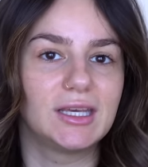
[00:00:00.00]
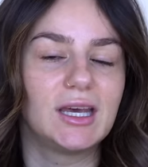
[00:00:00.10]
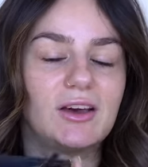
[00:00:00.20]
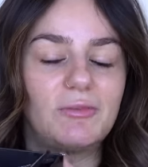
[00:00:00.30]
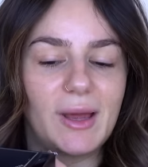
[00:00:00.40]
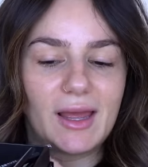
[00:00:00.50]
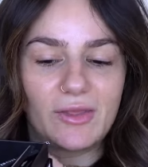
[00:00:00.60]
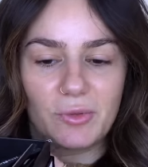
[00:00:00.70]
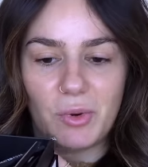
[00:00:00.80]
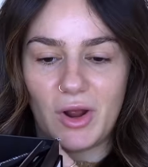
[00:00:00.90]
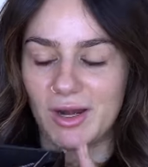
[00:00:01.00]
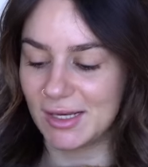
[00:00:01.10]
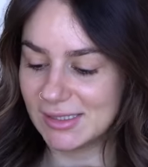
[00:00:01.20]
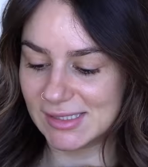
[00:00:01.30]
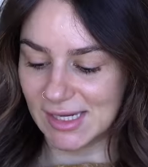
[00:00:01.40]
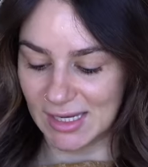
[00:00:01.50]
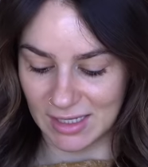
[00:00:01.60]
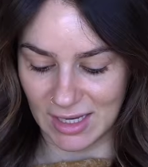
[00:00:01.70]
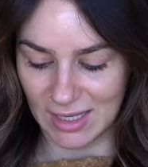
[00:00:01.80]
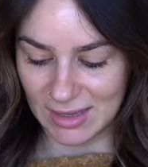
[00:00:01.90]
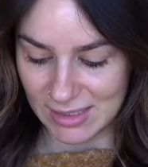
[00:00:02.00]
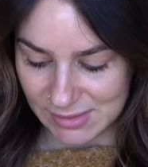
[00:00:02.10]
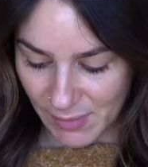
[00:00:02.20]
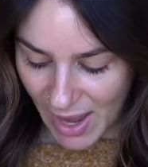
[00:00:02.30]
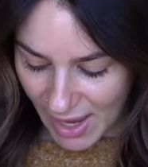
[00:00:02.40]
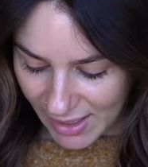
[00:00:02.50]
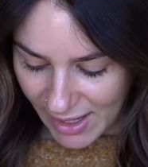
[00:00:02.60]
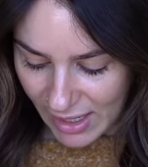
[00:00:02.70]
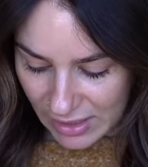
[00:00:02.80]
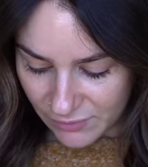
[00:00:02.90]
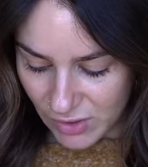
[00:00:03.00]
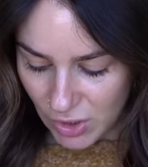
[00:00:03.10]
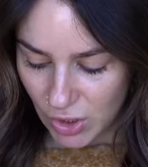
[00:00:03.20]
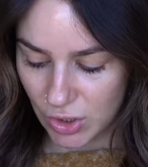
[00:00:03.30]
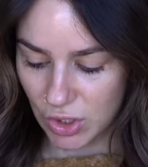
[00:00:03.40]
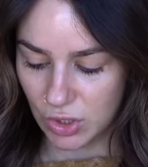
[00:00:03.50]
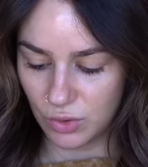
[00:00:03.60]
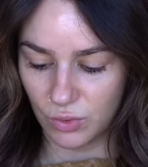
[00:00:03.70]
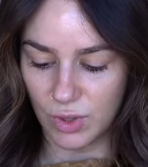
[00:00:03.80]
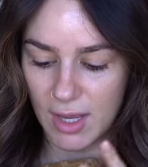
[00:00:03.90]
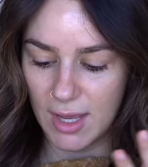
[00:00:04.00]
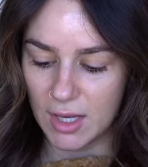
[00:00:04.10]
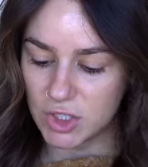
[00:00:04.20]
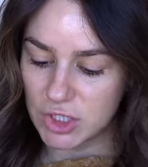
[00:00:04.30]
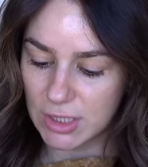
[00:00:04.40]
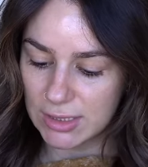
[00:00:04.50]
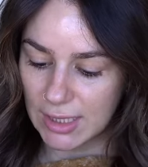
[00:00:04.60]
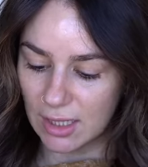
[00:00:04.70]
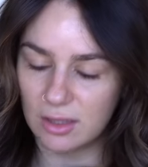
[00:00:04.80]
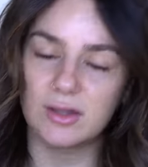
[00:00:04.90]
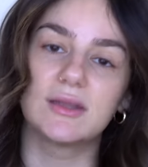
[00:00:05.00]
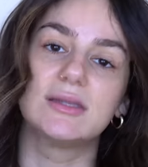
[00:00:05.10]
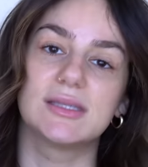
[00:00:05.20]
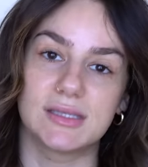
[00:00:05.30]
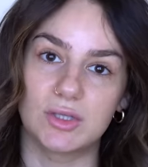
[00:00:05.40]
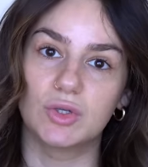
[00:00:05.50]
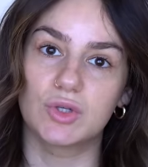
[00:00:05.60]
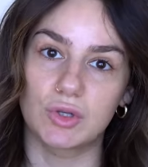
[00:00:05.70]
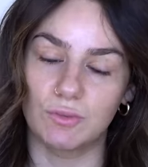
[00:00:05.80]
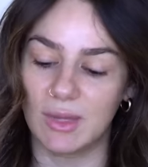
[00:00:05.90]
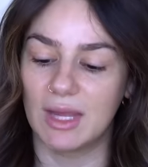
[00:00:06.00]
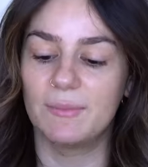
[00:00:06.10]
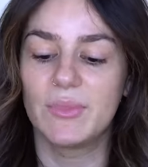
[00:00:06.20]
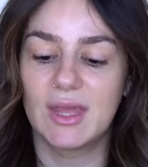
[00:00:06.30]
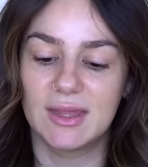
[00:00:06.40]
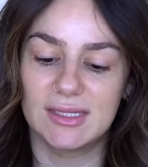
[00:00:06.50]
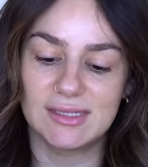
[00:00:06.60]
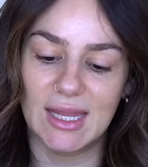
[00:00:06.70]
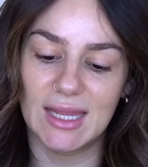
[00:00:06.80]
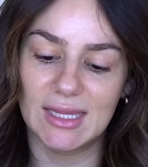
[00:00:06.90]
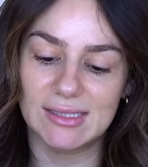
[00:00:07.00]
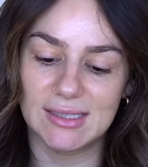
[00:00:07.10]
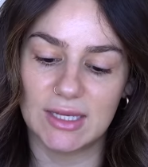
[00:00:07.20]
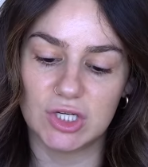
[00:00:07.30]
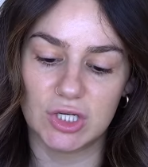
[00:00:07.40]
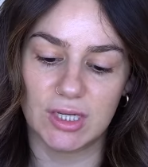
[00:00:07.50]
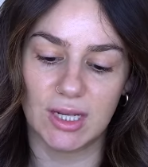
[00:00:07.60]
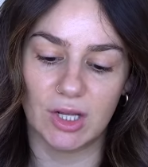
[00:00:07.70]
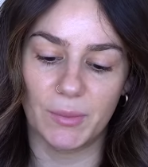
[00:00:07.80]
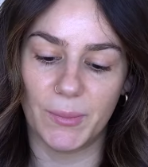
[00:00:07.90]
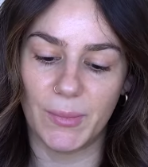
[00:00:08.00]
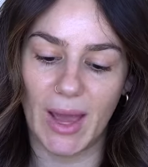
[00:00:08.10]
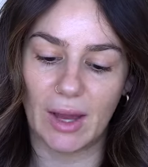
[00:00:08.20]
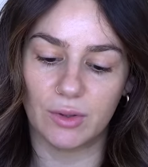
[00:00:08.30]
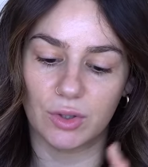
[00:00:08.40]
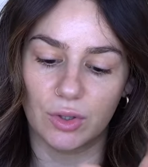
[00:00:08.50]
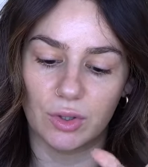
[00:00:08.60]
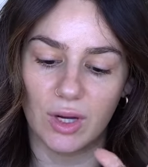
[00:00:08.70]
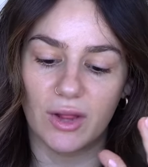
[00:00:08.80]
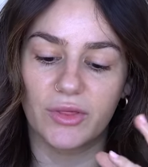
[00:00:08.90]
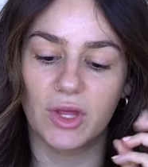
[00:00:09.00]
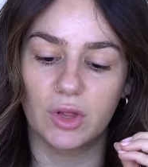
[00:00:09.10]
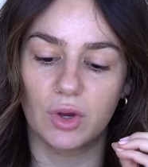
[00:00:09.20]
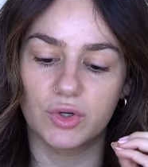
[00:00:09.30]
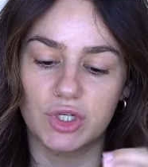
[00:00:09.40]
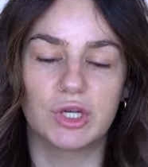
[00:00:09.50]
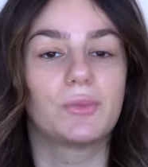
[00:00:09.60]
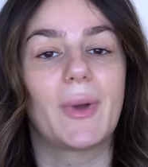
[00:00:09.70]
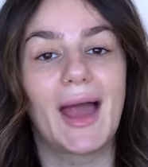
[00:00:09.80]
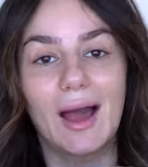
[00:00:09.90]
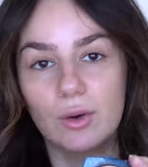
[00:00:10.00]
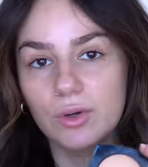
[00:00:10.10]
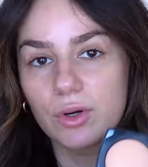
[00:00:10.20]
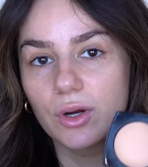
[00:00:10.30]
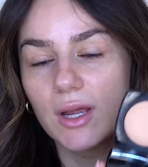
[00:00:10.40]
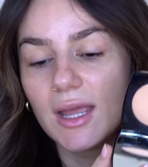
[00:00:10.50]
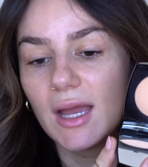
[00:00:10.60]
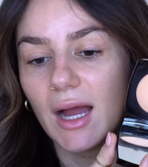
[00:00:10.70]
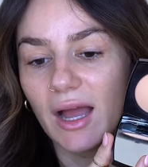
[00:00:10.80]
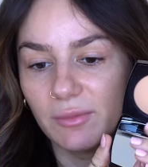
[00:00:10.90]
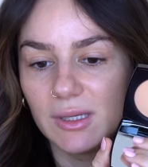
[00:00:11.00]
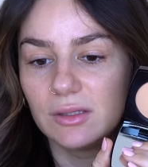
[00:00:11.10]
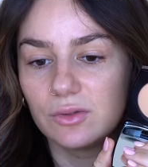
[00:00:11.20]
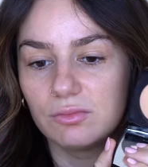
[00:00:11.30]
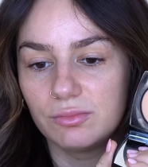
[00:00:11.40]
of my other products in in this bag. I have here a new Chanel. This is new to me. This is the Chanel powder, Healthy Glow Sheer Powder. I've been